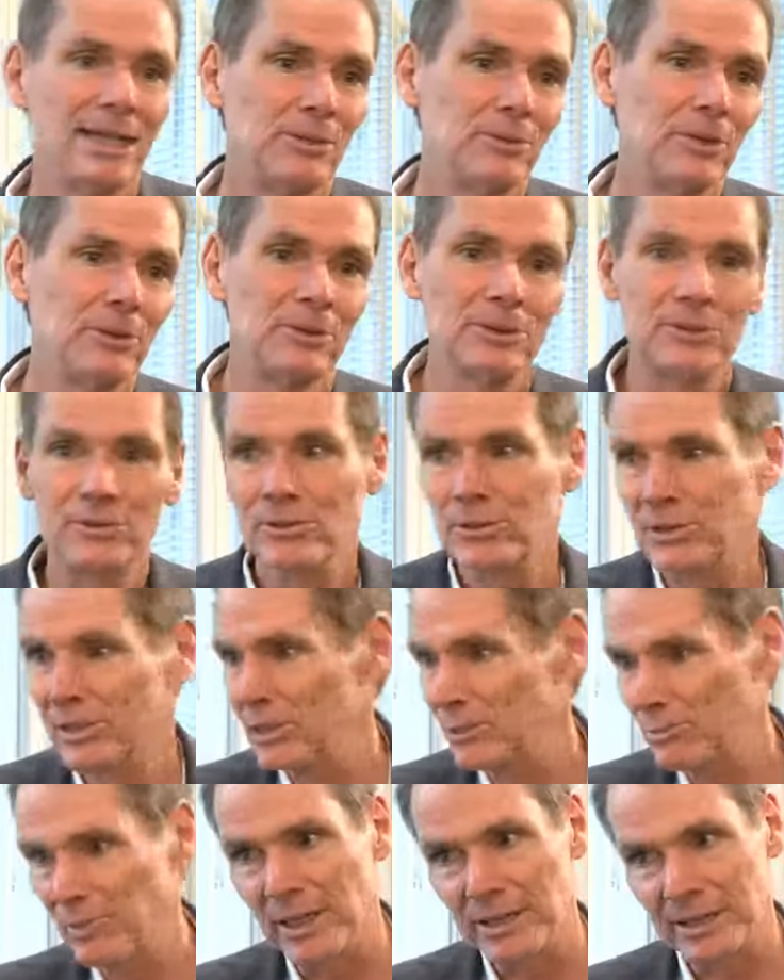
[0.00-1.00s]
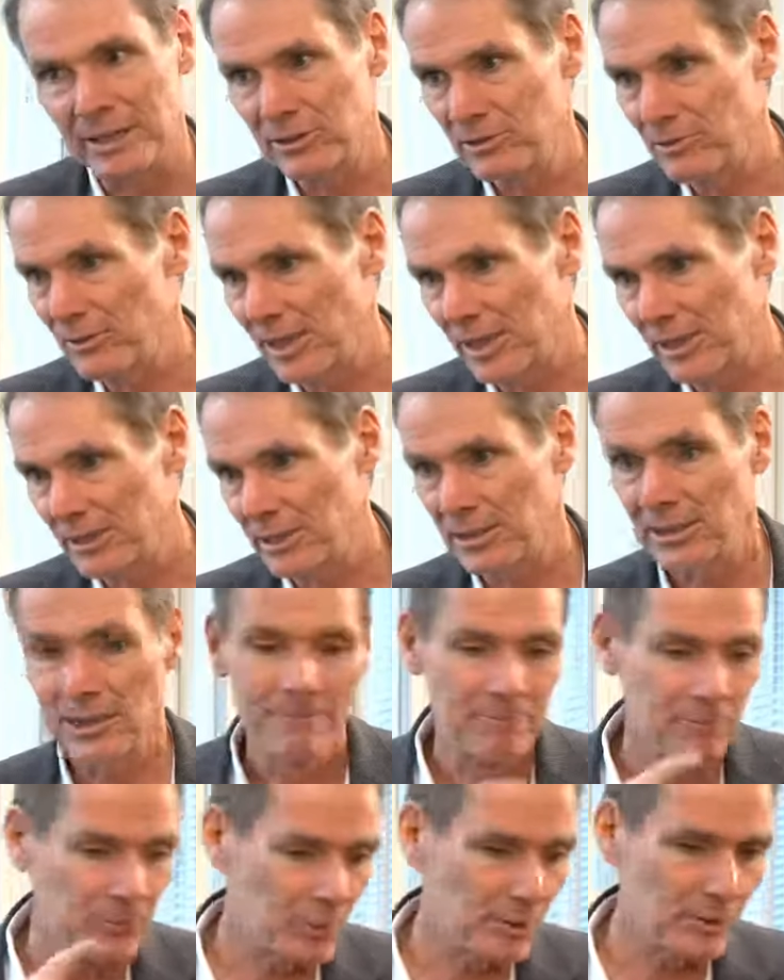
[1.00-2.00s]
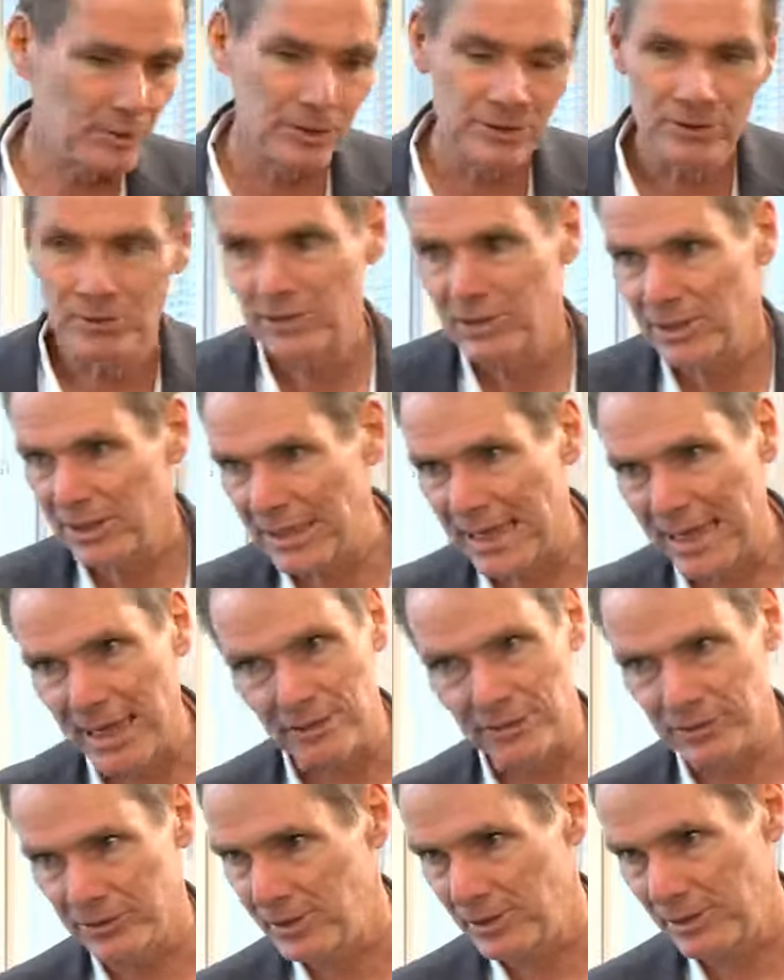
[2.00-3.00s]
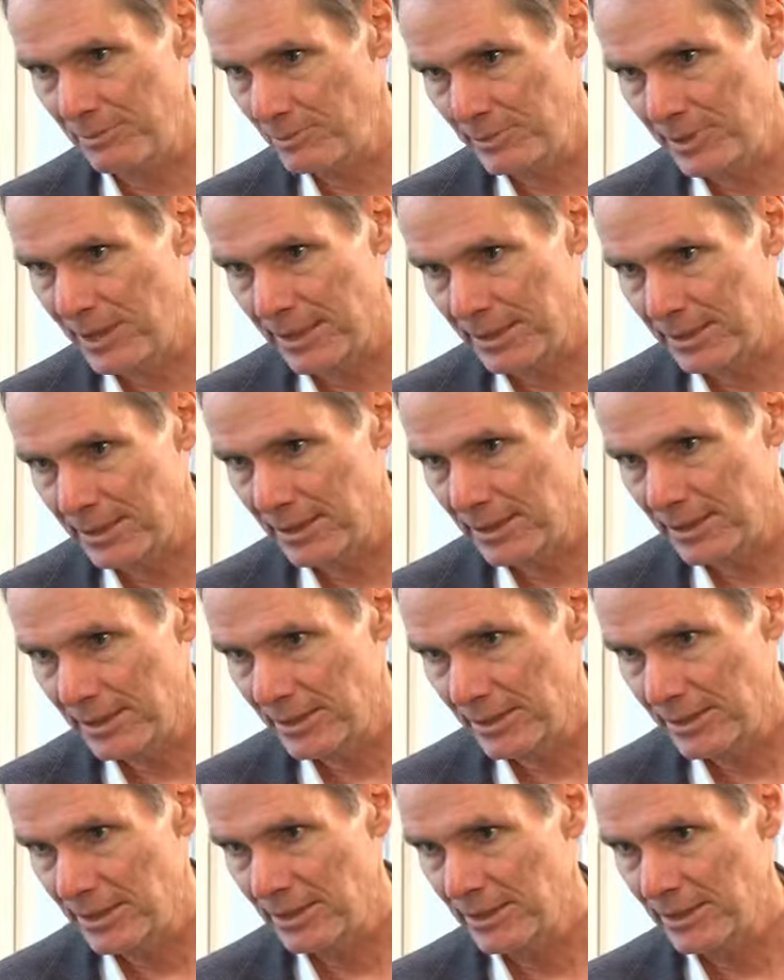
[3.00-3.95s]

We researched the spelling strategy. We researched the allergy technique.